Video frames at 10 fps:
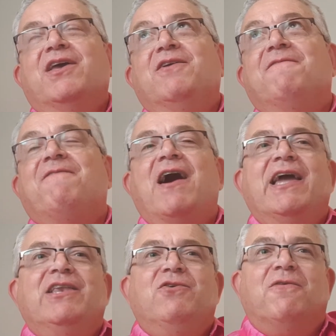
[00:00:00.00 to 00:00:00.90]
you
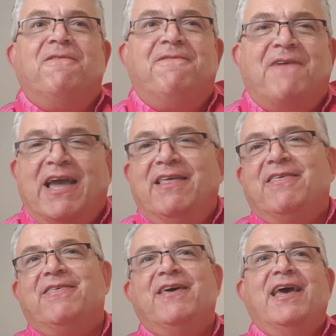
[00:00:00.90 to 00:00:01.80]
find your
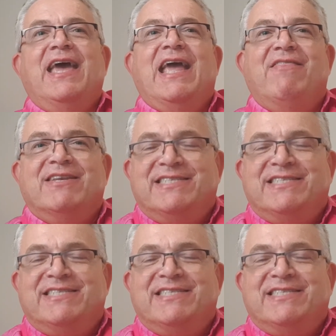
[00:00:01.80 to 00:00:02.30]
faith in the